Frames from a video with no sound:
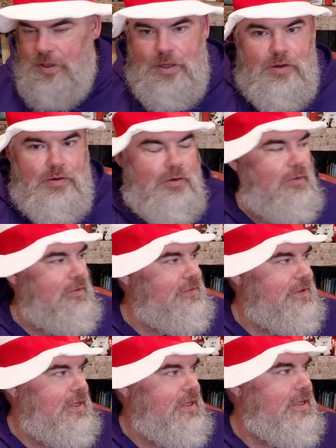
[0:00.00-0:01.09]
How do you know they're
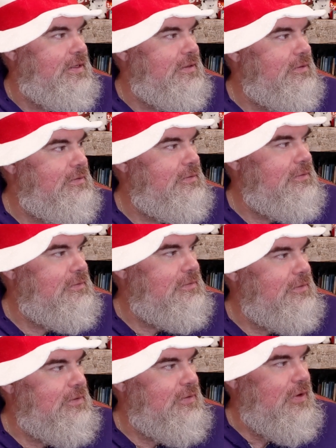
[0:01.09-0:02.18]
sickly?
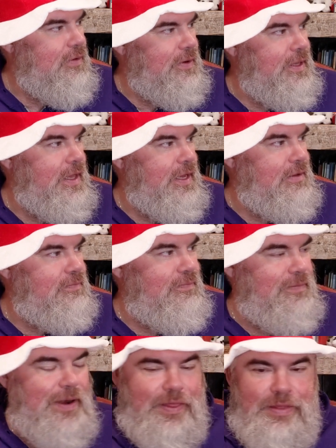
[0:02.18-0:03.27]
They're already like
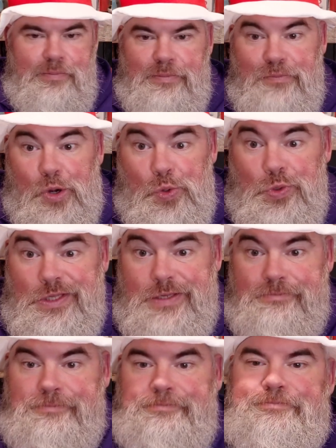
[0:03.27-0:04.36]
nothing but bones.
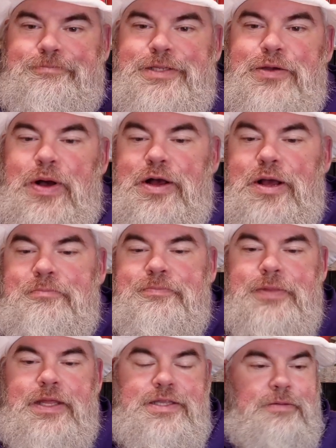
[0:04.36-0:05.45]
So welcome.
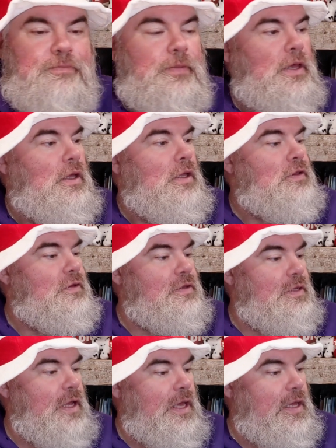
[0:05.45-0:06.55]
That's it. So
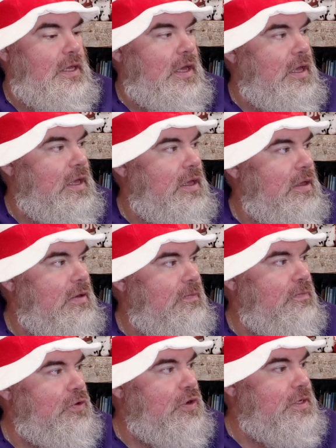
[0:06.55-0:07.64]
today,
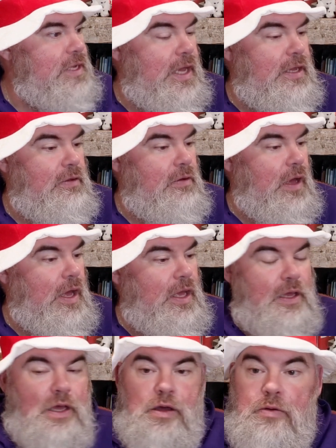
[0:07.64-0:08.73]
good day.
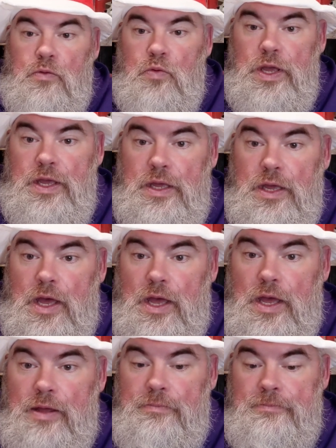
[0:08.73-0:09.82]

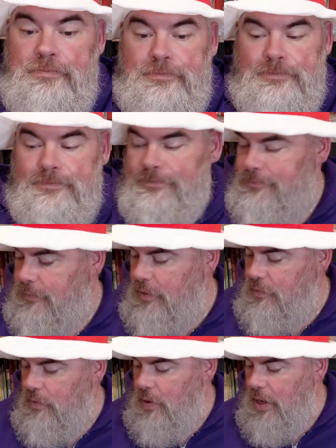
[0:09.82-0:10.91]
This
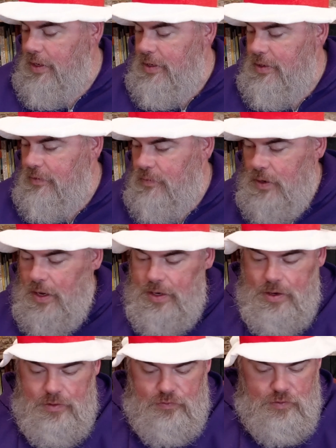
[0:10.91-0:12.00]
is what I did.
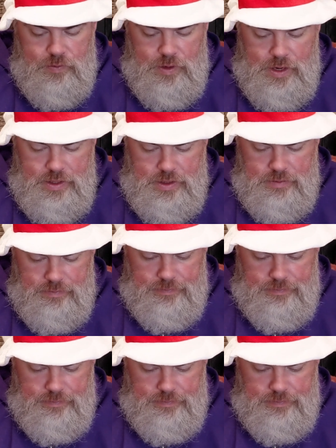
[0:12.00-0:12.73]
I'll show you what I did.